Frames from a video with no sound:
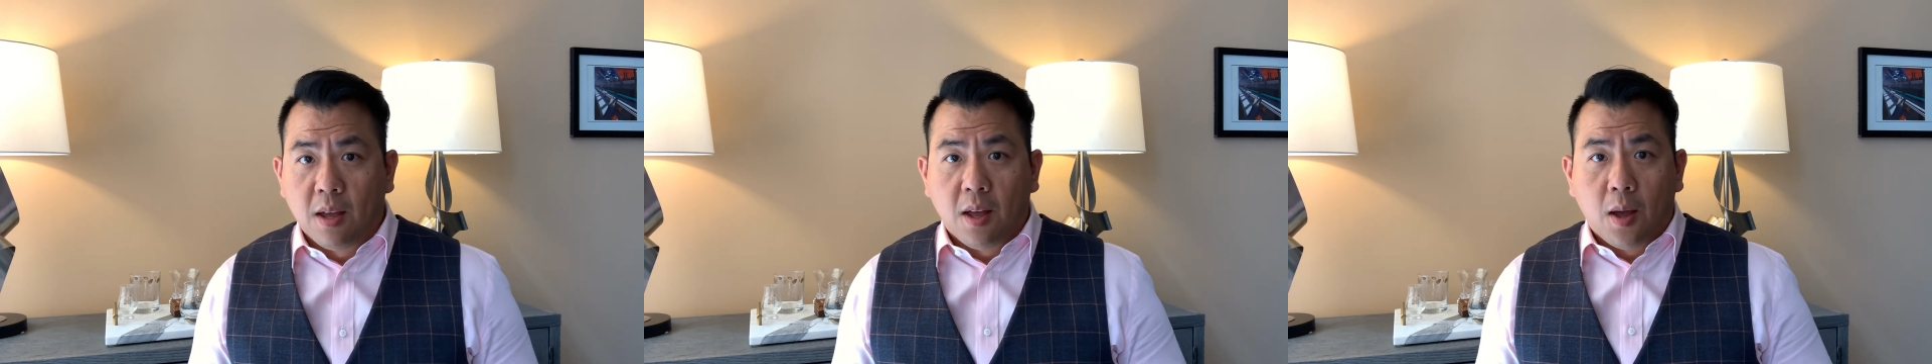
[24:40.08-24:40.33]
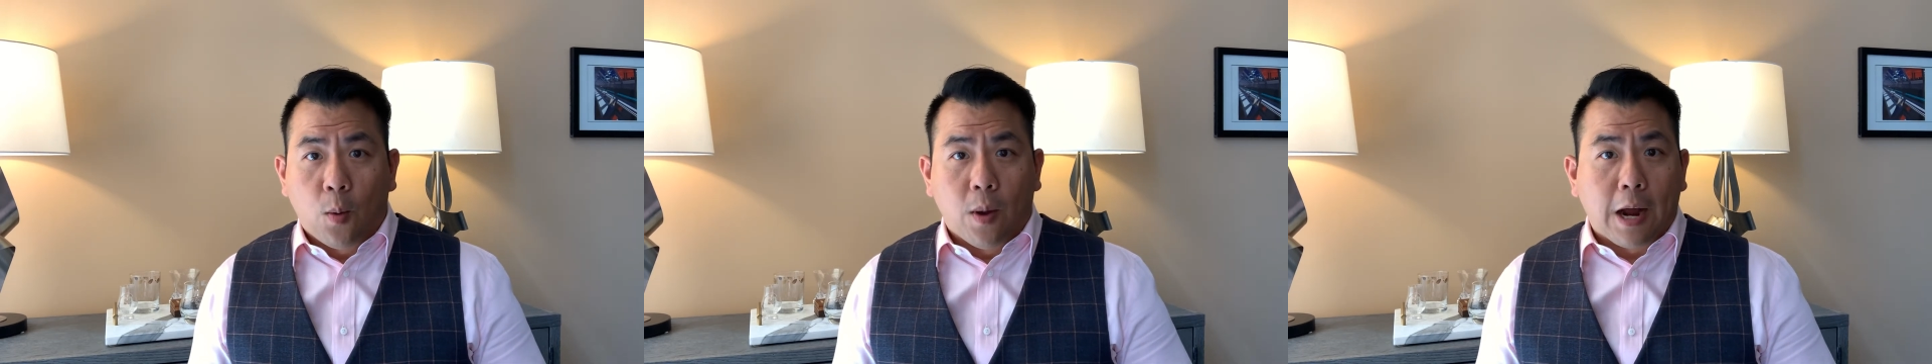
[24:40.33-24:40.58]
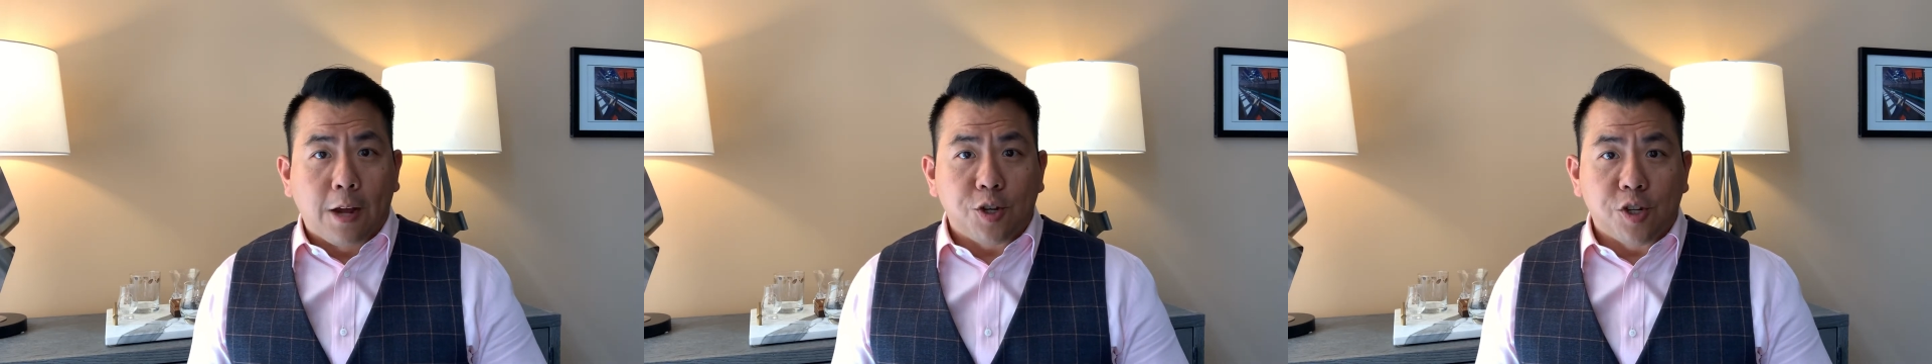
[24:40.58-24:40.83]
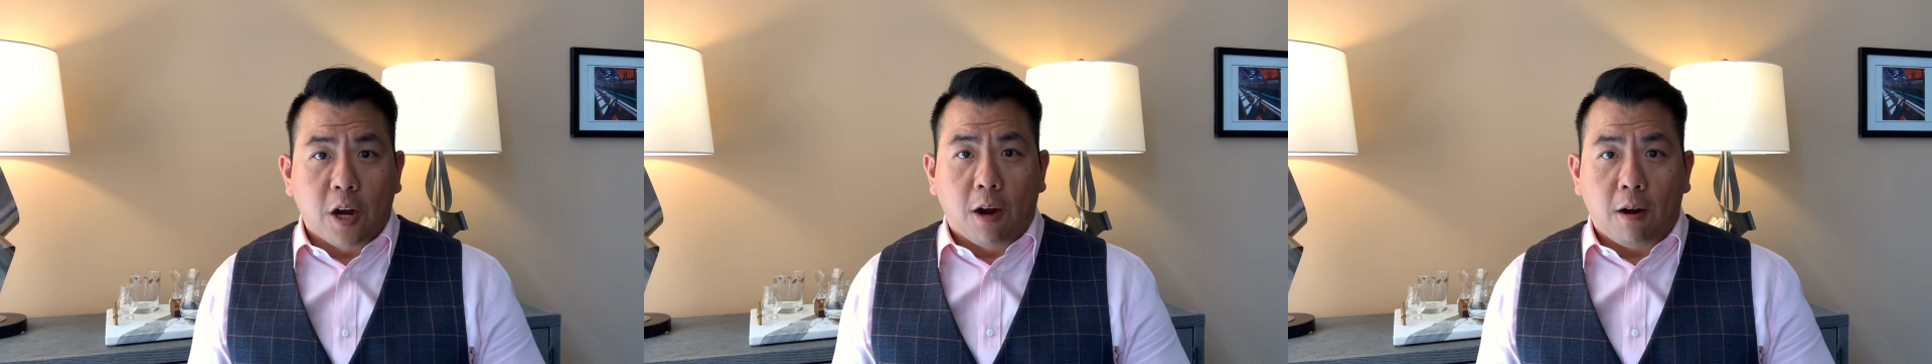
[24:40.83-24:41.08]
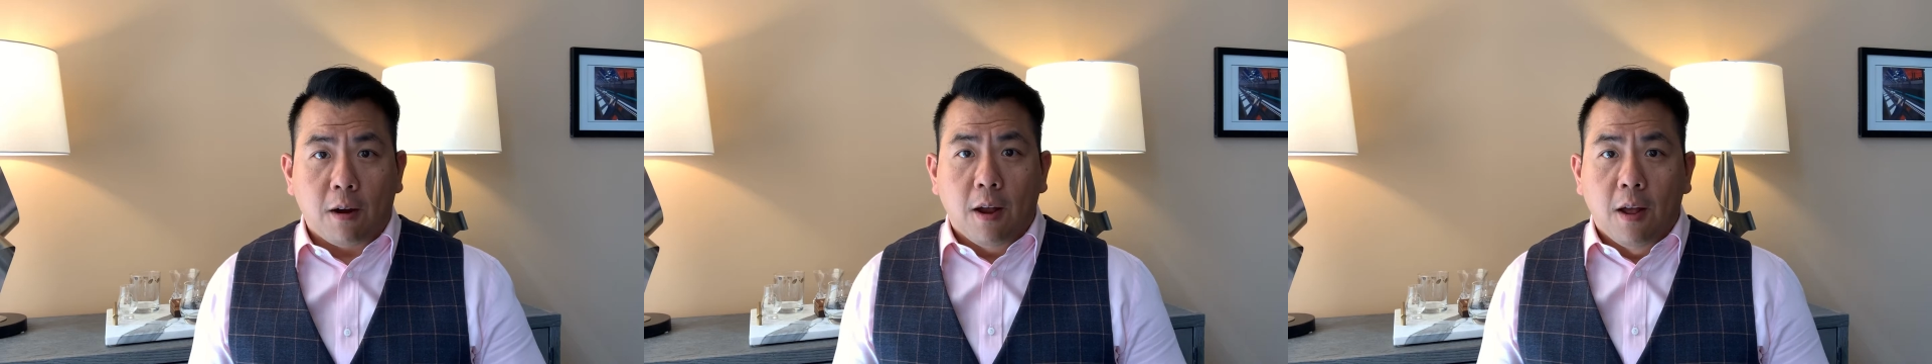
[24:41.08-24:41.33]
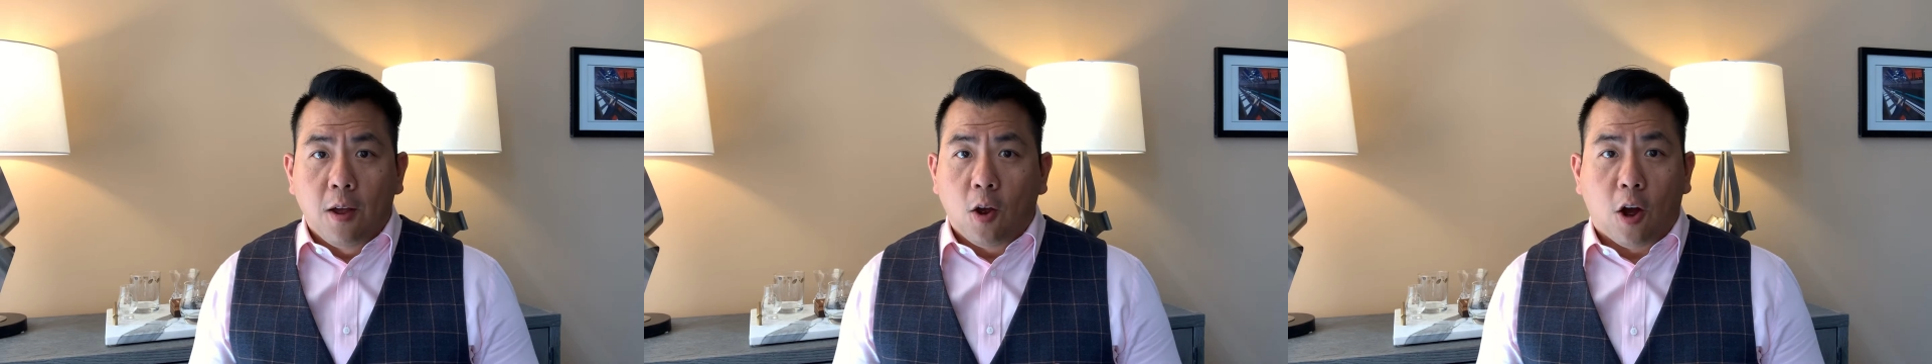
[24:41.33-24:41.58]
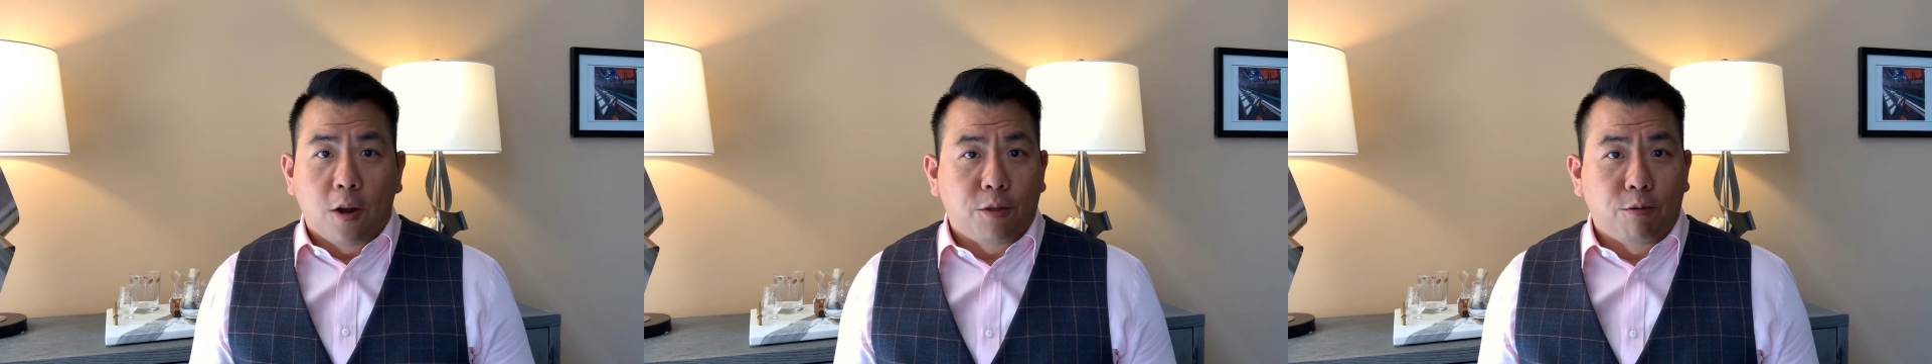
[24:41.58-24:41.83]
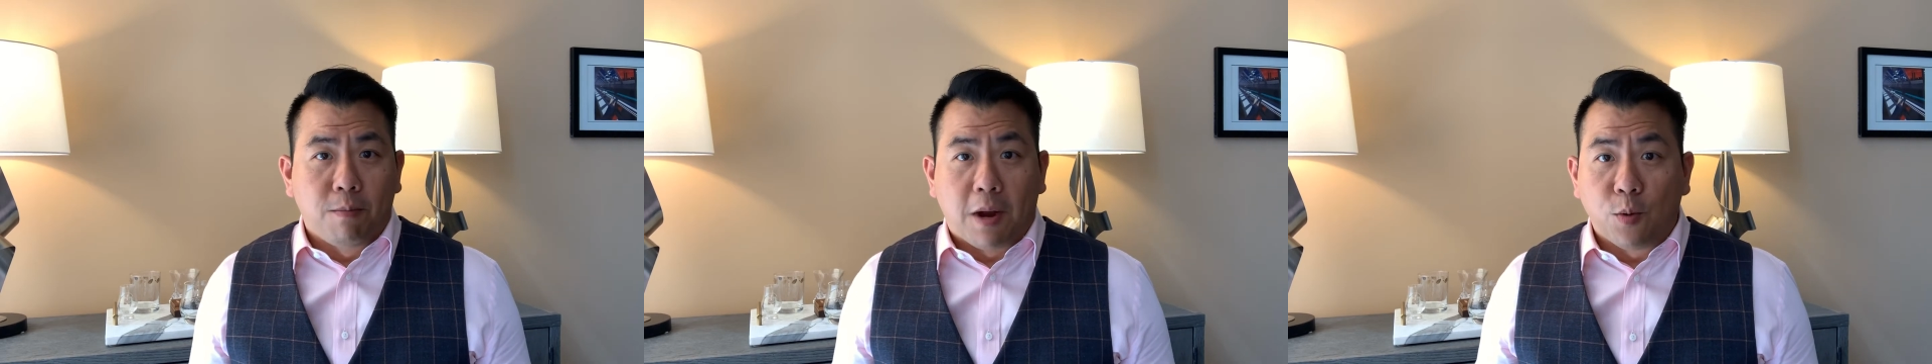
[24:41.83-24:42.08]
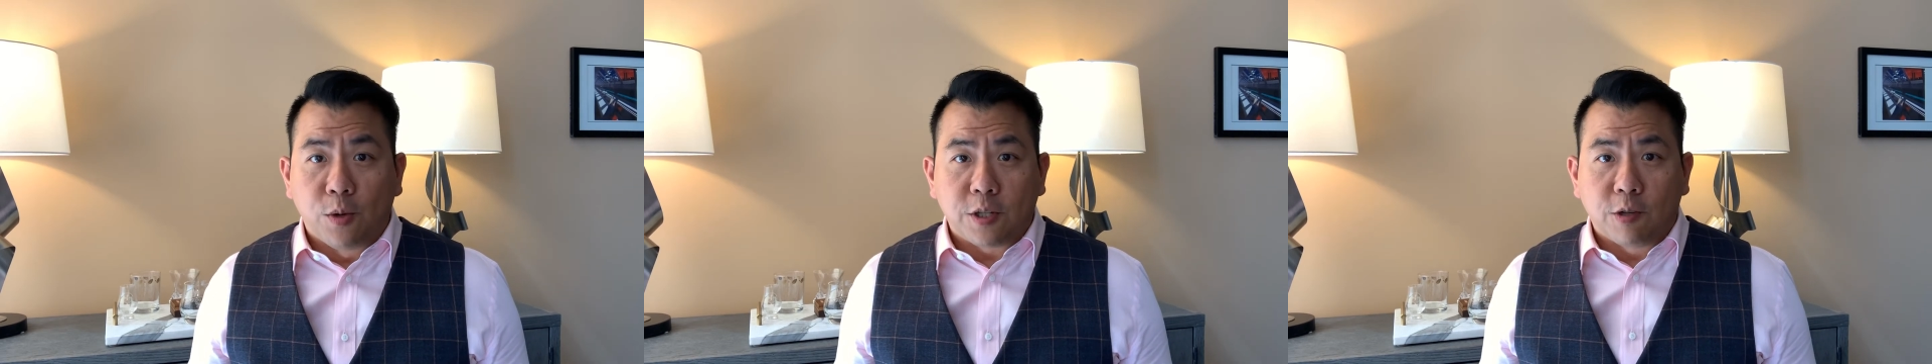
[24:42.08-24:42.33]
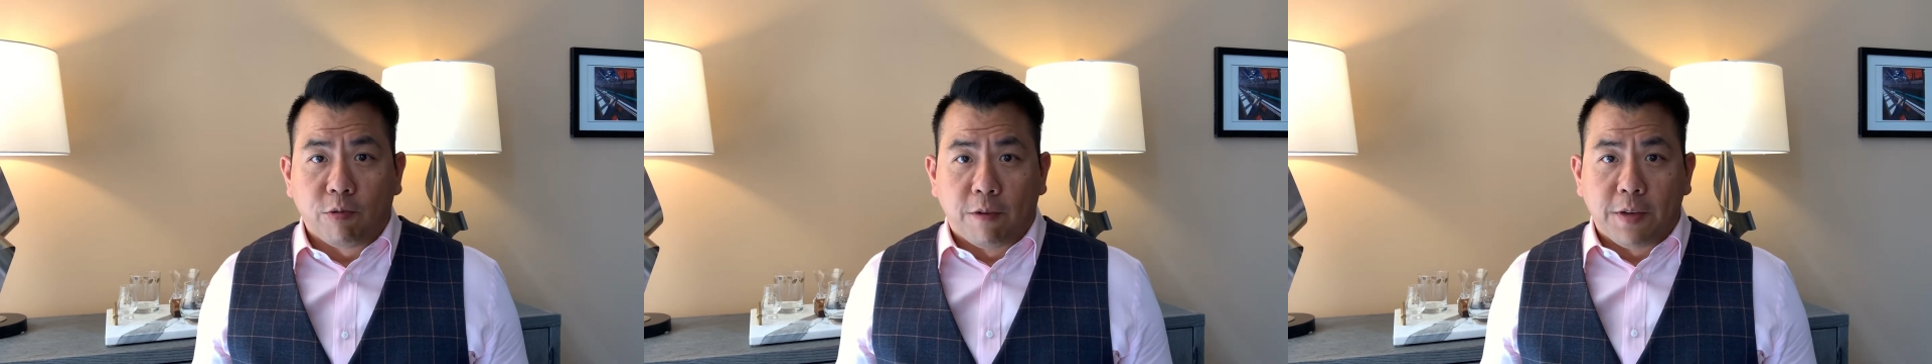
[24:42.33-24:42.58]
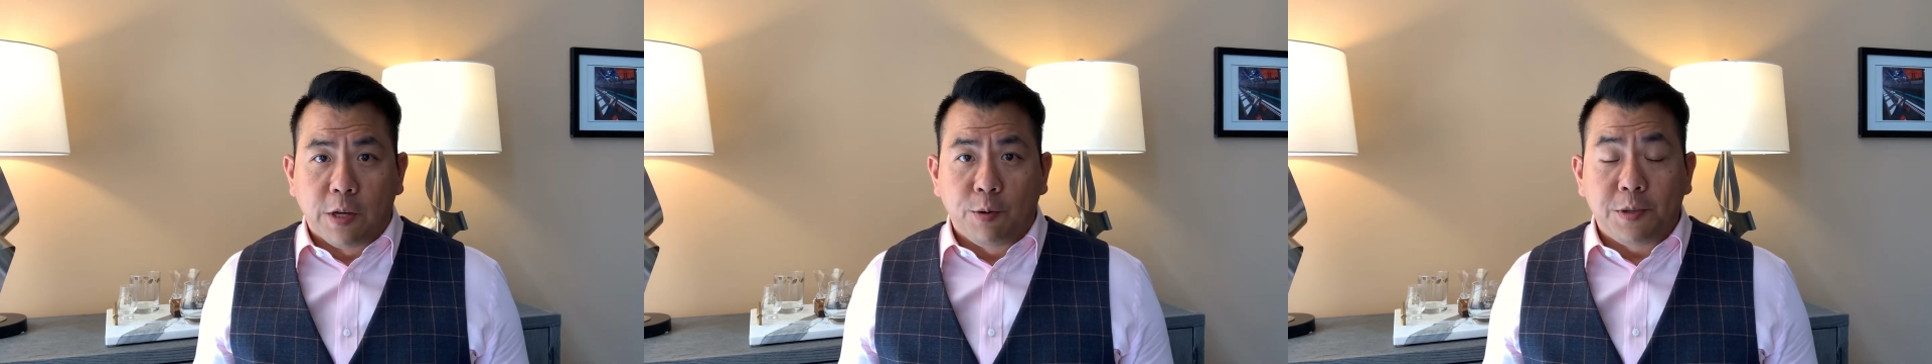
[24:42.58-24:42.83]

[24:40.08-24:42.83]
When I share through my whiskey reviews,